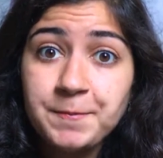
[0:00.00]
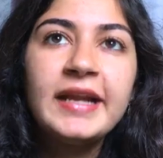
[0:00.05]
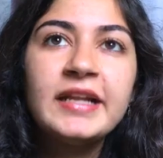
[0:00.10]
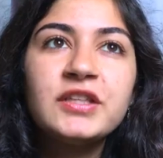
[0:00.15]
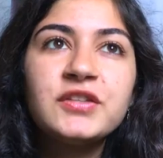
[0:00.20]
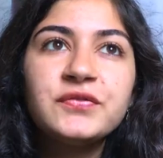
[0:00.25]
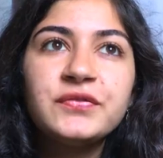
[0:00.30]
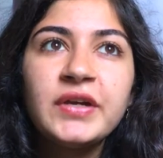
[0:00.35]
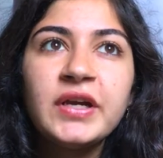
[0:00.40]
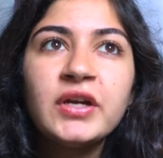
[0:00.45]
And
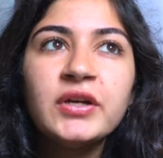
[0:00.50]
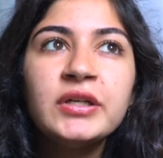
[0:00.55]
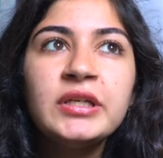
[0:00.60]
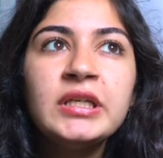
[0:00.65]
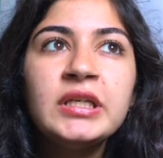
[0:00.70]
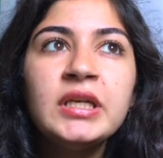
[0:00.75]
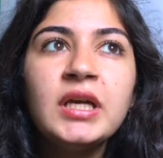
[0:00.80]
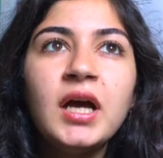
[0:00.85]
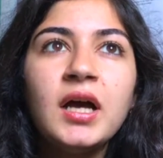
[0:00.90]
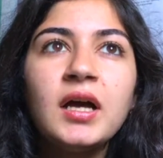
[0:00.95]
it's
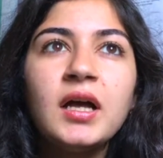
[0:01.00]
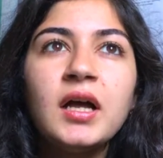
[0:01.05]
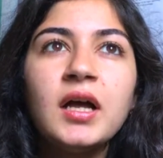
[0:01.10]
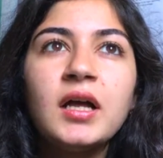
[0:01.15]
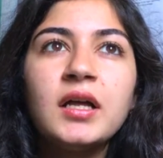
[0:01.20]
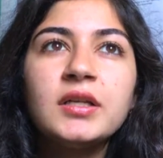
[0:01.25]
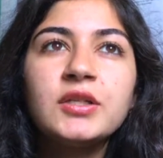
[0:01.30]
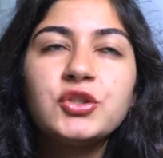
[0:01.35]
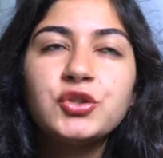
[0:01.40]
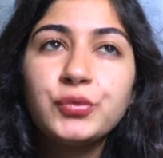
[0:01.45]
very
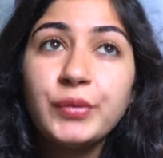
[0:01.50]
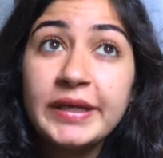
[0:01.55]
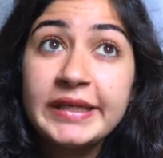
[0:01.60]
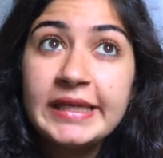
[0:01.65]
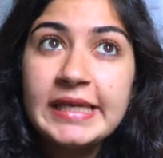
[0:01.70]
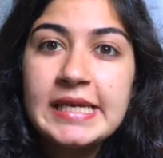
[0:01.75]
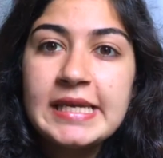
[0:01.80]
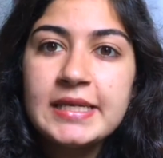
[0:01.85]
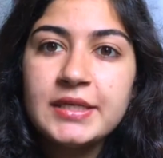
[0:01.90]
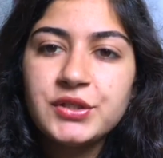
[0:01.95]

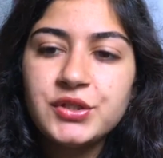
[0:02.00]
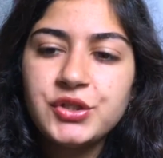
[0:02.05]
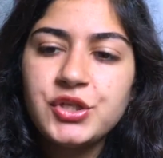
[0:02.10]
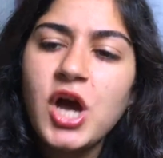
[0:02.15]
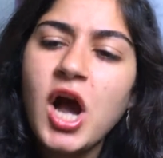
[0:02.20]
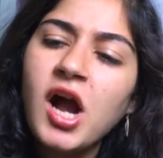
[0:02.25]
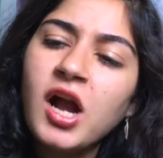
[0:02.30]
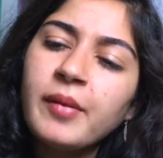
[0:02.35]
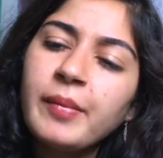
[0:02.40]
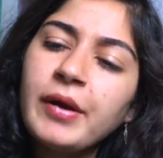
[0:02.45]
tricky to
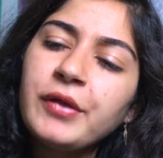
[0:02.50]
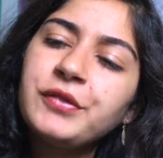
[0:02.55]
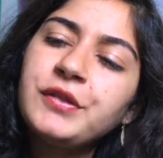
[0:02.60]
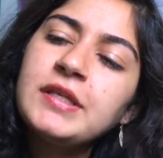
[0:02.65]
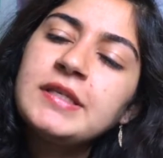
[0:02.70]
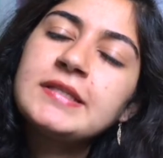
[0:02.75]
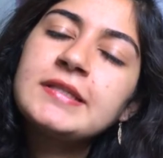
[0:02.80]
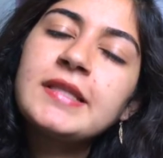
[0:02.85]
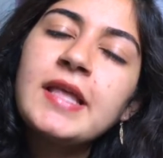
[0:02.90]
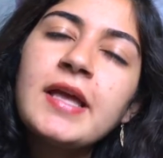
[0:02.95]
talk about
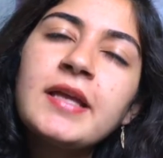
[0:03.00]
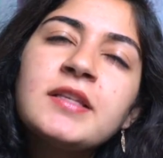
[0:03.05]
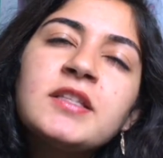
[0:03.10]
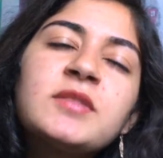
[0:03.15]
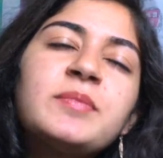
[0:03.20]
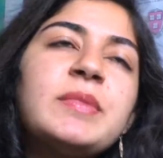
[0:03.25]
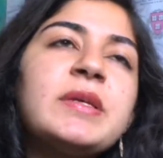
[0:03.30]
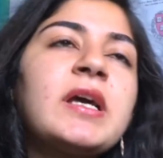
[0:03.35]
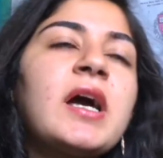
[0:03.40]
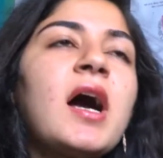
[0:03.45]
these
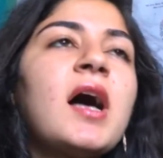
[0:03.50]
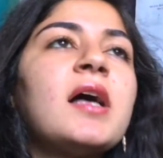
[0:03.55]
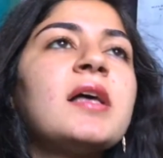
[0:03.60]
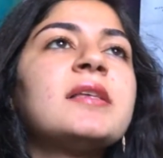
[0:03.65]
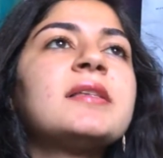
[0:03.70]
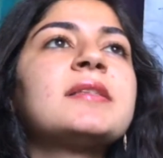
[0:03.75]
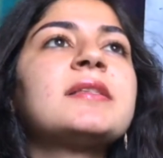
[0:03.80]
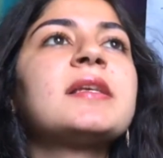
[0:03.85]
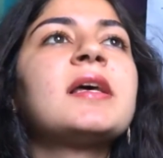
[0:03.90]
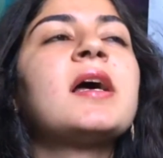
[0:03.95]
things
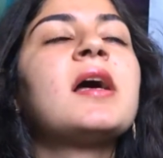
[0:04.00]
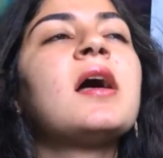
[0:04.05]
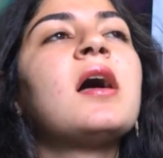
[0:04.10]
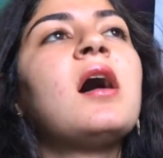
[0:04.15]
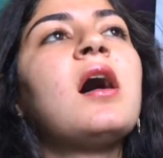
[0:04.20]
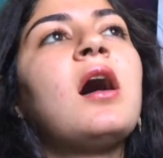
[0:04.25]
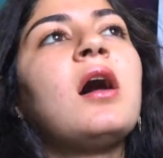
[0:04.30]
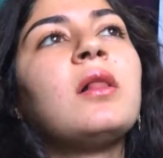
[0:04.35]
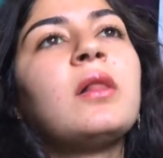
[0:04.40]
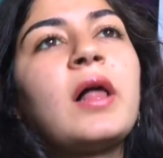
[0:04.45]
because
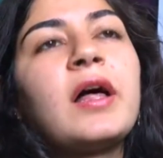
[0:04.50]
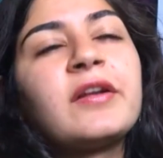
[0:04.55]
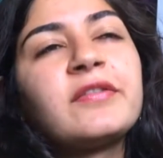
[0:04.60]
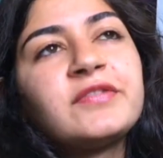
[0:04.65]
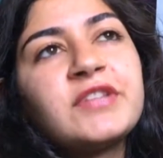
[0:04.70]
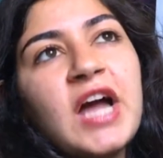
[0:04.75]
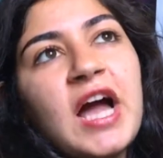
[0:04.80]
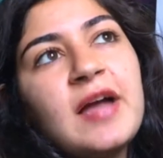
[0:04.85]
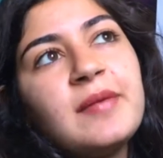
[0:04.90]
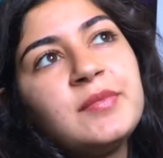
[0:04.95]
a lot
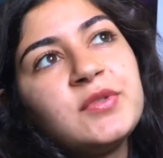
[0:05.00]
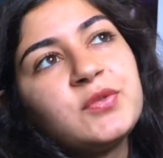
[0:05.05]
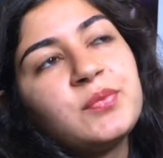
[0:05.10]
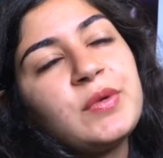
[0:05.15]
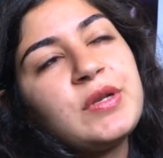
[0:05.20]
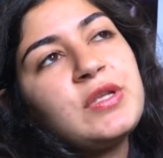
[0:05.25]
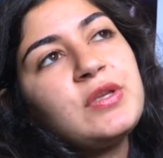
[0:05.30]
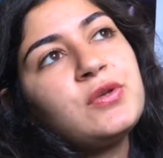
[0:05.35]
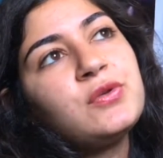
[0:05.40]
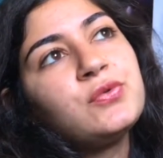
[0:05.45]
of times
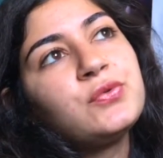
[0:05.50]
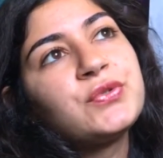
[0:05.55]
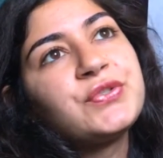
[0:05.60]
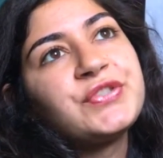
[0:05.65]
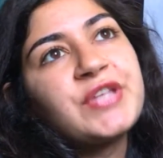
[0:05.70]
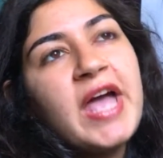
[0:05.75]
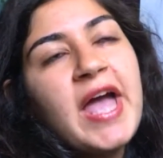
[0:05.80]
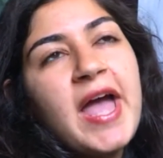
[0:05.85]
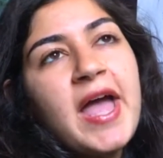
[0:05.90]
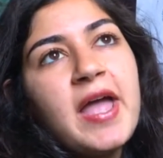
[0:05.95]
when you
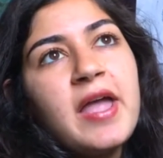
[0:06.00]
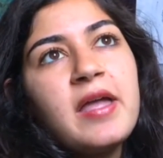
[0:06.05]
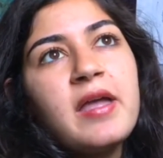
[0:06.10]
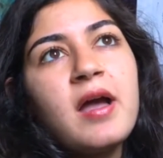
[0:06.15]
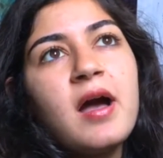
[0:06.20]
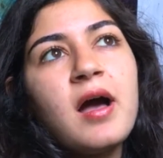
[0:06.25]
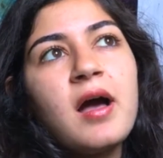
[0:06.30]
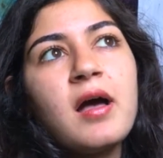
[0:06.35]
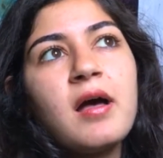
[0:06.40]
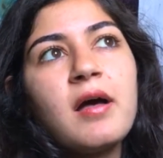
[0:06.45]
say,